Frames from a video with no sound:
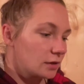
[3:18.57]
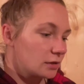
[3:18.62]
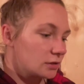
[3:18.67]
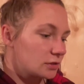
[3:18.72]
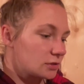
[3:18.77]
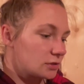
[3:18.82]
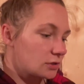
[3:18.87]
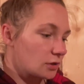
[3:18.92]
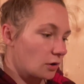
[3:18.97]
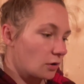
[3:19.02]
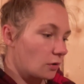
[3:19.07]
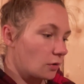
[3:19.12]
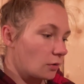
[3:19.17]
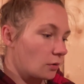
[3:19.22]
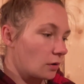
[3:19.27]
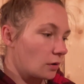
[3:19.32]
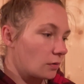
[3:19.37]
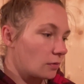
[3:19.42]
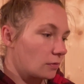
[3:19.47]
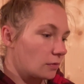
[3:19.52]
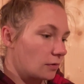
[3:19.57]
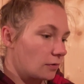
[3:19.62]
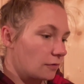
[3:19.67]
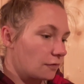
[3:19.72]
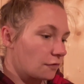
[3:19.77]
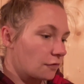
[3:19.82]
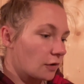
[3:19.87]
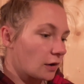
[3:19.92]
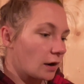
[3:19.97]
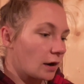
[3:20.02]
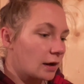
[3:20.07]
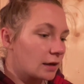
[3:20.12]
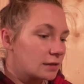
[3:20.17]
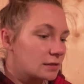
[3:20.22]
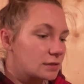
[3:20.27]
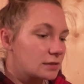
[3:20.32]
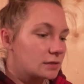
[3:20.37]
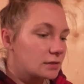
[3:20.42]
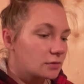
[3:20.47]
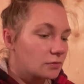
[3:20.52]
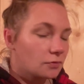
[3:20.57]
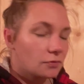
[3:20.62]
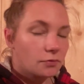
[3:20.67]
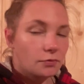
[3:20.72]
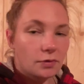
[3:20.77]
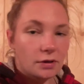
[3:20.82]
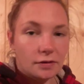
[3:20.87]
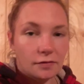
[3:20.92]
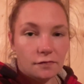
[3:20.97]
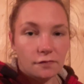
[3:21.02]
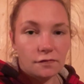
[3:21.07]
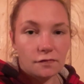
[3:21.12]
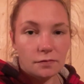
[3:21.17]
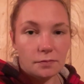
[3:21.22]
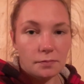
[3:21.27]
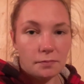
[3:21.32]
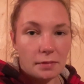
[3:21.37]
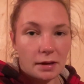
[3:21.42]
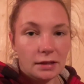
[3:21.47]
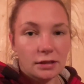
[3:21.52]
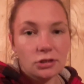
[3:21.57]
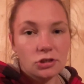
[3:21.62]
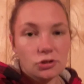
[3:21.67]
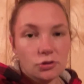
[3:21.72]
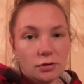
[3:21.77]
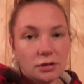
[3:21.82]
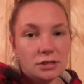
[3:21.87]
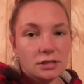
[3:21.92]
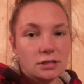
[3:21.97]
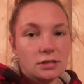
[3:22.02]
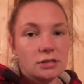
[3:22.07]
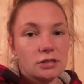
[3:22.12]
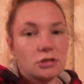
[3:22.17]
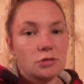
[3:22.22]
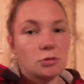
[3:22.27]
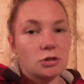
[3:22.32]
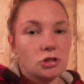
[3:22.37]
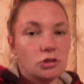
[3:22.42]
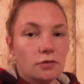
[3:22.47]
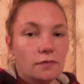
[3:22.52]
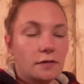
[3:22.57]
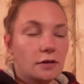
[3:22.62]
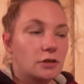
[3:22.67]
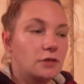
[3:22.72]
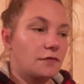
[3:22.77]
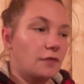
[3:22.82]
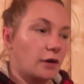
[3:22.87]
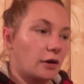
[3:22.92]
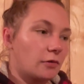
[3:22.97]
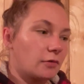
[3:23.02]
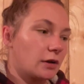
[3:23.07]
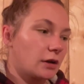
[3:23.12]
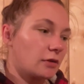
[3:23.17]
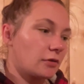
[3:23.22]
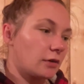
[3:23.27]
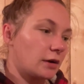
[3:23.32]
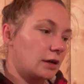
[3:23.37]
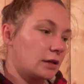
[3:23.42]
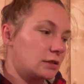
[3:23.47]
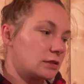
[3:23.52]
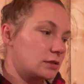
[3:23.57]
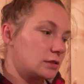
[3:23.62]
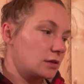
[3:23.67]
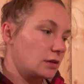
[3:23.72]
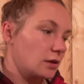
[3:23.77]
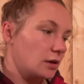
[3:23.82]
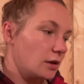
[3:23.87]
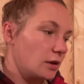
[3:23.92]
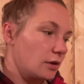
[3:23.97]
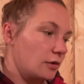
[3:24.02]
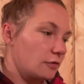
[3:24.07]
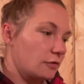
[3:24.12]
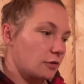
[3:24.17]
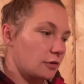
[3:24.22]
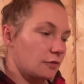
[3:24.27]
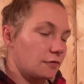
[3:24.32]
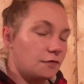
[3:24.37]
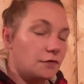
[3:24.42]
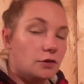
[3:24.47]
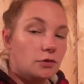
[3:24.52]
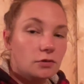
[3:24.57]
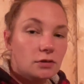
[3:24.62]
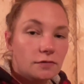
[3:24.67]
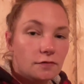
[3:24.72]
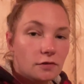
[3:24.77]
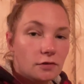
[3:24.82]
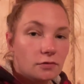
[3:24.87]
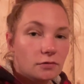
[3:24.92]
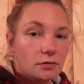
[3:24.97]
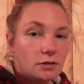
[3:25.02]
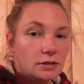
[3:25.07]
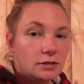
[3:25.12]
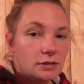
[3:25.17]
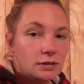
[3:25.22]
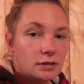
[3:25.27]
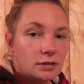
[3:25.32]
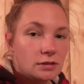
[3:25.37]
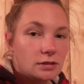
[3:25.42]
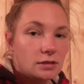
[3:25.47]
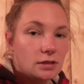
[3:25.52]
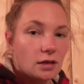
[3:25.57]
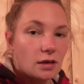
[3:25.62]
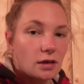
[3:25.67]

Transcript: So for us, we've made the choice to switch over to farrowing crates for a few different reasons,